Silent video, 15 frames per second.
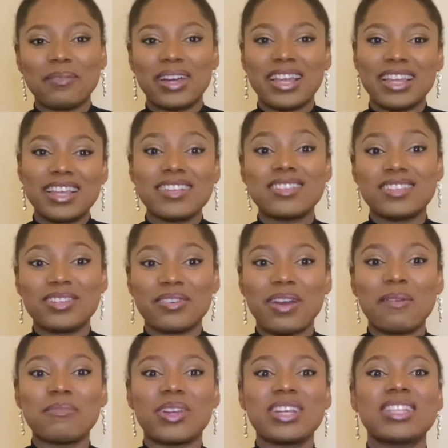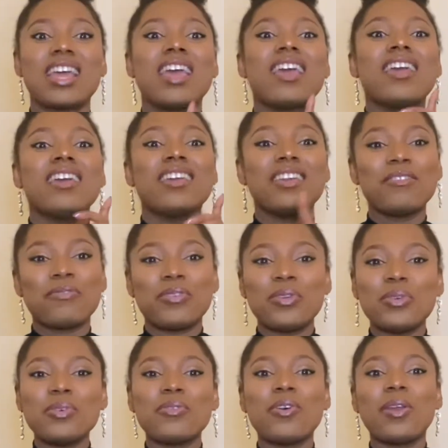Instagram because if you
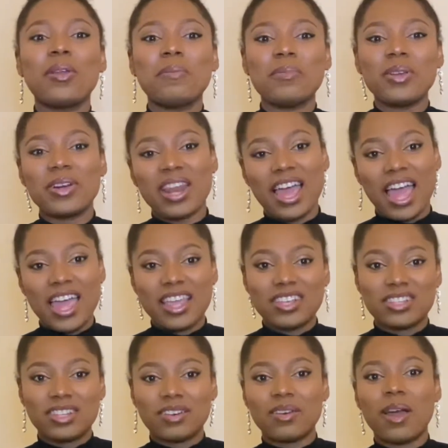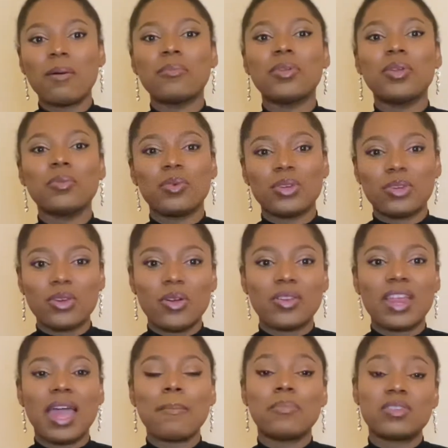follow me on Instagram, you would know that I
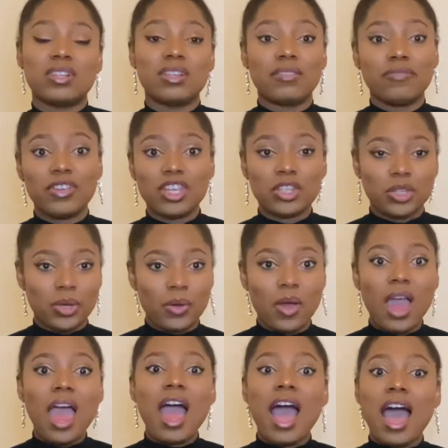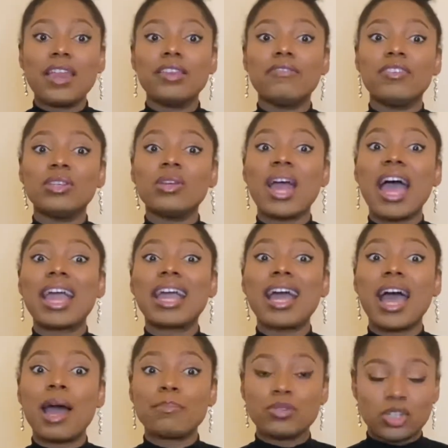posted a video, and the video I
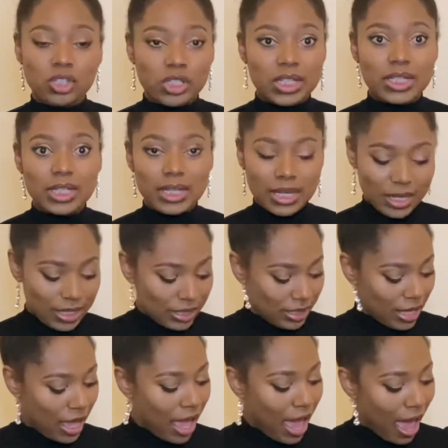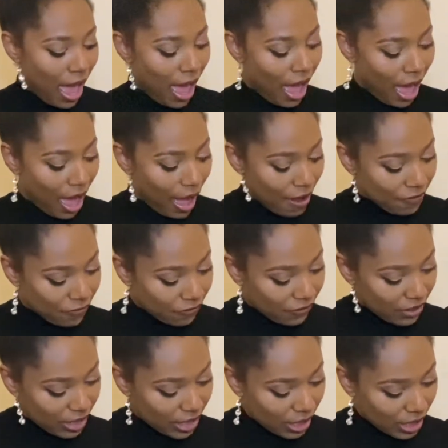captioned it
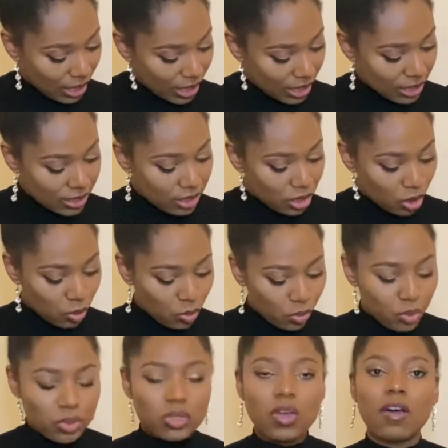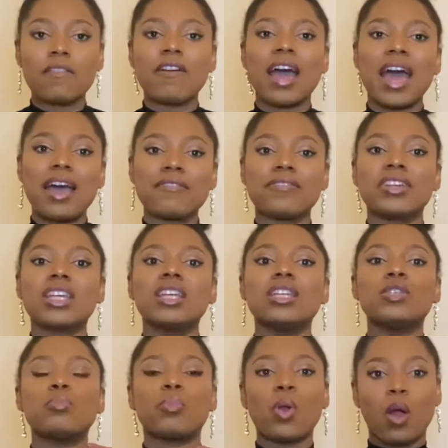Africans, the root of Africa's
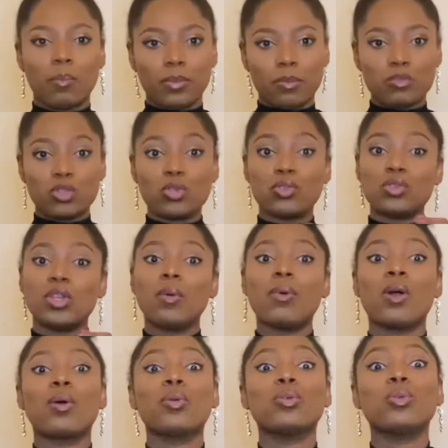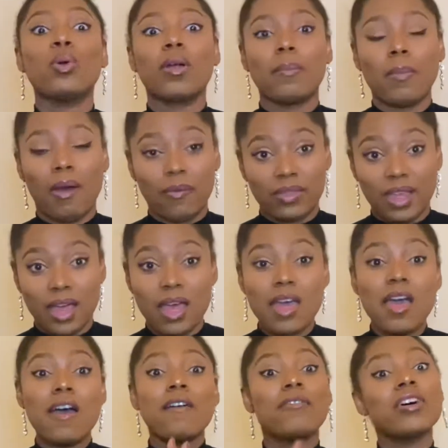problem. So today we're going to talk about that.
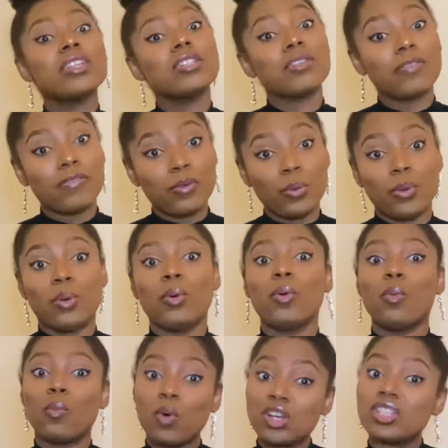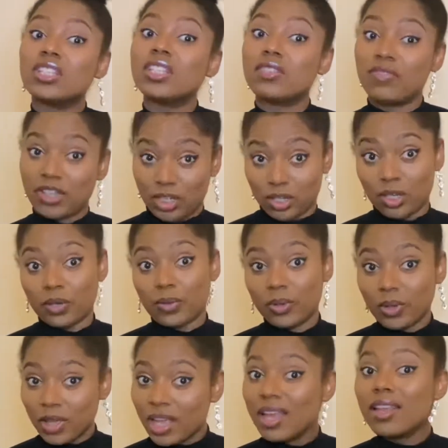First of all, watch this video,
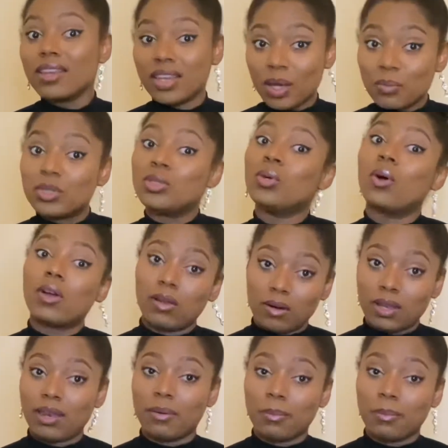then we talk on it.